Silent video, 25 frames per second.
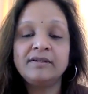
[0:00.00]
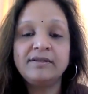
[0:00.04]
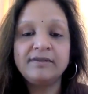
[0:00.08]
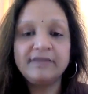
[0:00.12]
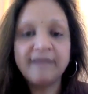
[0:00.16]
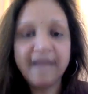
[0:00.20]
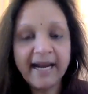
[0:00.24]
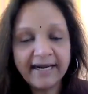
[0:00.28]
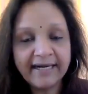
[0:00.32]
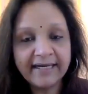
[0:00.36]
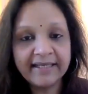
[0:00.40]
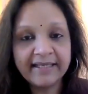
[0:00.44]

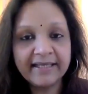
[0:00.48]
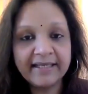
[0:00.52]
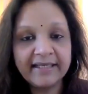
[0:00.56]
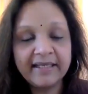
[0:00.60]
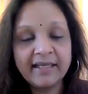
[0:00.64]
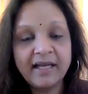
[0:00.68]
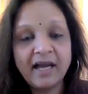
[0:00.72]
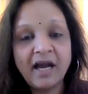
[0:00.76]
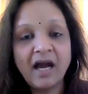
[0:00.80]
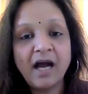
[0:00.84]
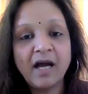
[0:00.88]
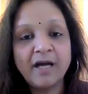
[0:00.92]

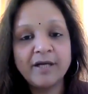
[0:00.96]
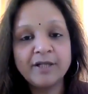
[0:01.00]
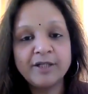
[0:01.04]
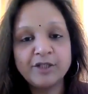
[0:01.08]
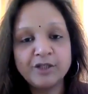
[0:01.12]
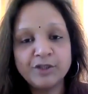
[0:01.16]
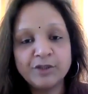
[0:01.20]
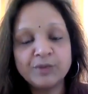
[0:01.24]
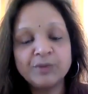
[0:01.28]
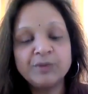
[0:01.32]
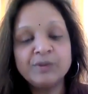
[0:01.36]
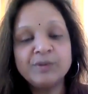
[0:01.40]
ready are
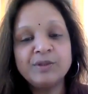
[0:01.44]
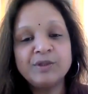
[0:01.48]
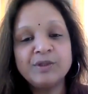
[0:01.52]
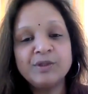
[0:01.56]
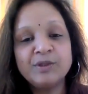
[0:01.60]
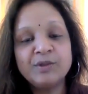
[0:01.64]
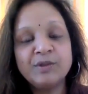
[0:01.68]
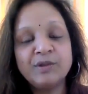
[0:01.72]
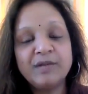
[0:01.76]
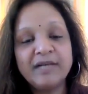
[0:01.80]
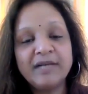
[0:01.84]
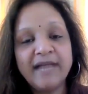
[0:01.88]
you
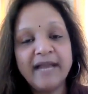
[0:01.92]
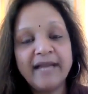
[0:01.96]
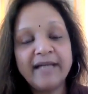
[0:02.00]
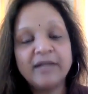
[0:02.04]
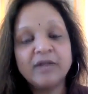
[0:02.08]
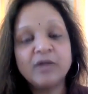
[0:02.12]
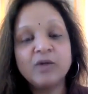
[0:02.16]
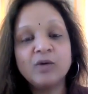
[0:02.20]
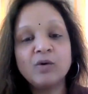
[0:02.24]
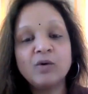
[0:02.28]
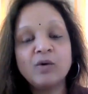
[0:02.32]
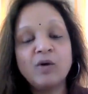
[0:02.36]
to
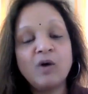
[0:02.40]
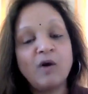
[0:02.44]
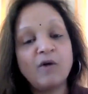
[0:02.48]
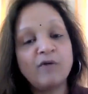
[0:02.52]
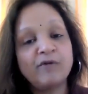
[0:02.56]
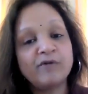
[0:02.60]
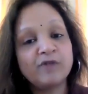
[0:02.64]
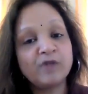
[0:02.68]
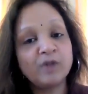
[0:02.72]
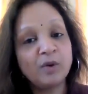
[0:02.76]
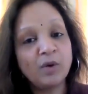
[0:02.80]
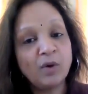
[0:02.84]
let go
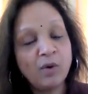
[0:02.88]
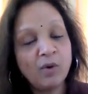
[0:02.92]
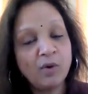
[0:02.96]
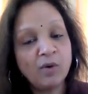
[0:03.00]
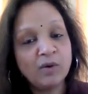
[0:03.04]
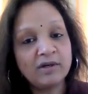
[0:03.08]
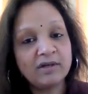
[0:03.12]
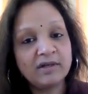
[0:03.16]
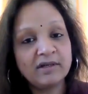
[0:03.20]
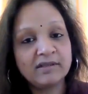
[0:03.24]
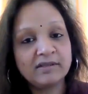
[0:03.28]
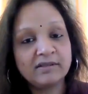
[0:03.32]
of the
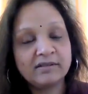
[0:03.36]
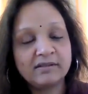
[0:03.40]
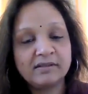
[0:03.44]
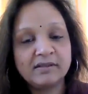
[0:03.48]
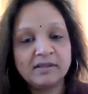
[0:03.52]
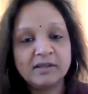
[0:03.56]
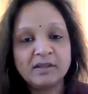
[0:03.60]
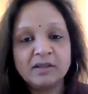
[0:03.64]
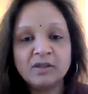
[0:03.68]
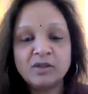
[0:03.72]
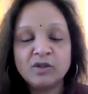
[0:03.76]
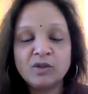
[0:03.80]
old
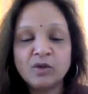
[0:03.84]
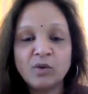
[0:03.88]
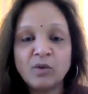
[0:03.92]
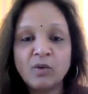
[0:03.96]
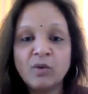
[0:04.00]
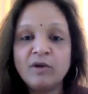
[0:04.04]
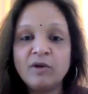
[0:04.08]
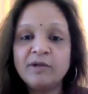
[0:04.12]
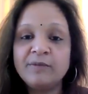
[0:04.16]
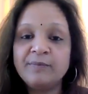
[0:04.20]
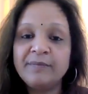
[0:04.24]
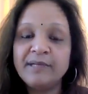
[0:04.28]

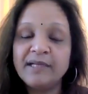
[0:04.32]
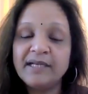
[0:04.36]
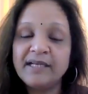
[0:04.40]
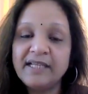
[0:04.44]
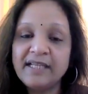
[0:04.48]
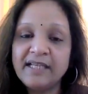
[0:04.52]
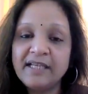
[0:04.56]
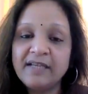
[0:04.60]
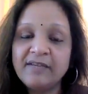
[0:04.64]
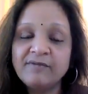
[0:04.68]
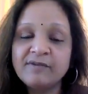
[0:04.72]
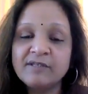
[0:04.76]

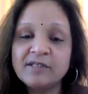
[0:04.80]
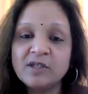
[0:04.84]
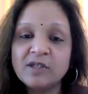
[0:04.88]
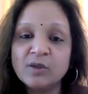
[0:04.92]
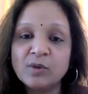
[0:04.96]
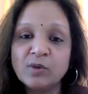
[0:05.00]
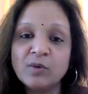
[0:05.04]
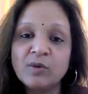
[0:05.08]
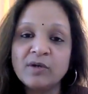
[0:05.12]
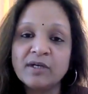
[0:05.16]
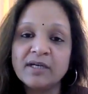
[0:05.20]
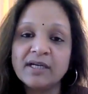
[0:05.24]
beliefs, the
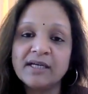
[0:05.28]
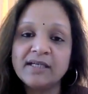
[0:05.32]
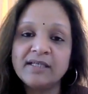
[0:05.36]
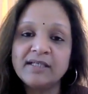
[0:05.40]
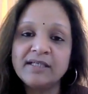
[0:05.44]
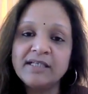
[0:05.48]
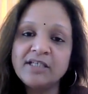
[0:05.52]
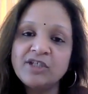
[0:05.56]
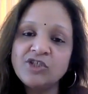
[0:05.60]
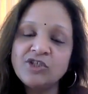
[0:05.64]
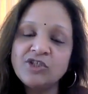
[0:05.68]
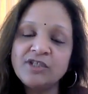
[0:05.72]
old
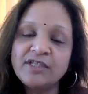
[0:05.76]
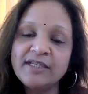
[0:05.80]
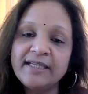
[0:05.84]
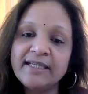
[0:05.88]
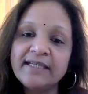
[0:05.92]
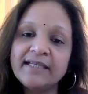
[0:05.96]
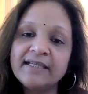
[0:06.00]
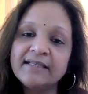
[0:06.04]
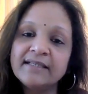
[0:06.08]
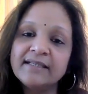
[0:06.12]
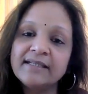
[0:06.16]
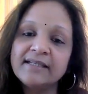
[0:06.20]

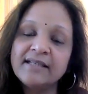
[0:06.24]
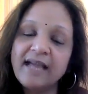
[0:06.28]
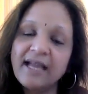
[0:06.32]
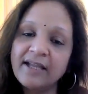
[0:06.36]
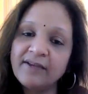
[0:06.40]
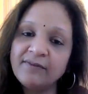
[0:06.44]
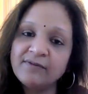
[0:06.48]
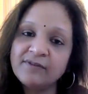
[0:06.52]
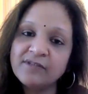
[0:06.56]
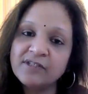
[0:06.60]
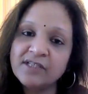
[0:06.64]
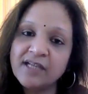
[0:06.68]
conditioning,
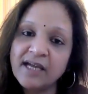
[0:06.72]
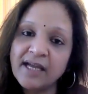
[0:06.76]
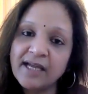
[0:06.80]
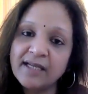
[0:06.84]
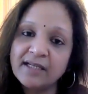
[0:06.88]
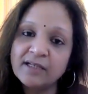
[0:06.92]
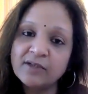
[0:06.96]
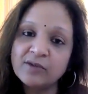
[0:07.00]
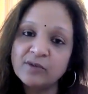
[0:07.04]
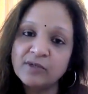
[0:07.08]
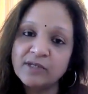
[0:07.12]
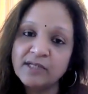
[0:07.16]

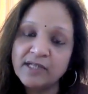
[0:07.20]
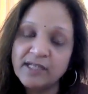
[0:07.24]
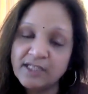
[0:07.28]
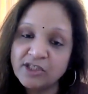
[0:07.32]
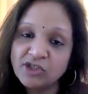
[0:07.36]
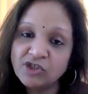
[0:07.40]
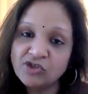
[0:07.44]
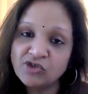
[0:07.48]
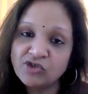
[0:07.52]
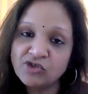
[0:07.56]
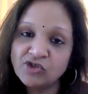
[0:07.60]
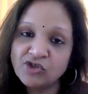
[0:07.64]
lifestyle,
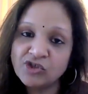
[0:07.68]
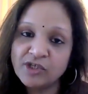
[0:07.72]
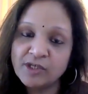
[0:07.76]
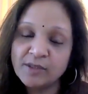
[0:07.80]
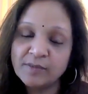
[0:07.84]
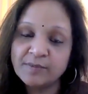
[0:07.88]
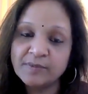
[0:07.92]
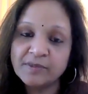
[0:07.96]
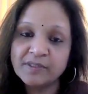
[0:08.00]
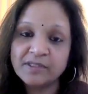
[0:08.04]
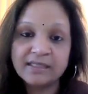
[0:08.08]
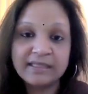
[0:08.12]

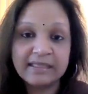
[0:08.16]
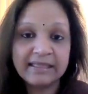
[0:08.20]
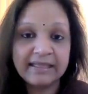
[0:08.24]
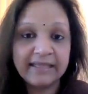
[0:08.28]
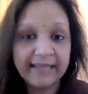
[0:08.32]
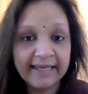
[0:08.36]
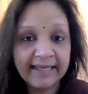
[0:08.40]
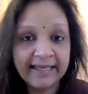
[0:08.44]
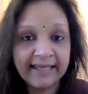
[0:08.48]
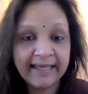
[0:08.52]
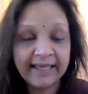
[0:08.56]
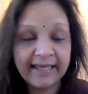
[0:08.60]
relationships,
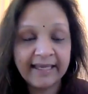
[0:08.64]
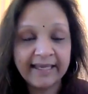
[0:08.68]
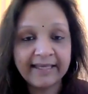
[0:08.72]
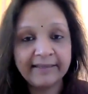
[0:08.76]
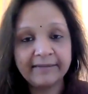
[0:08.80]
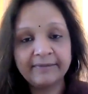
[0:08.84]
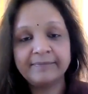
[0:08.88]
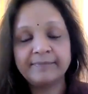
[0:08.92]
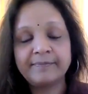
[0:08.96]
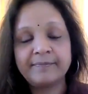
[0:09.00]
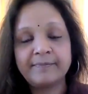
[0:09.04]
thinking.